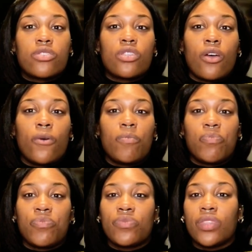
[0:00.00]
So
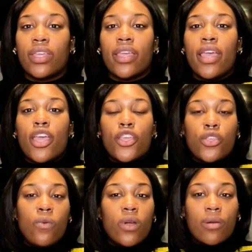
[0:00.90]

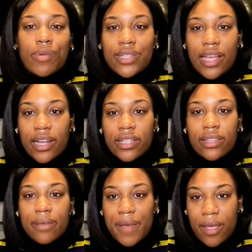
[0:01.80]
you want to
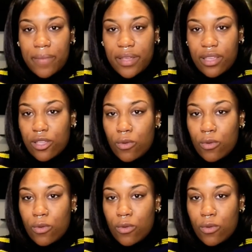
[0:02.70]
protect the baby.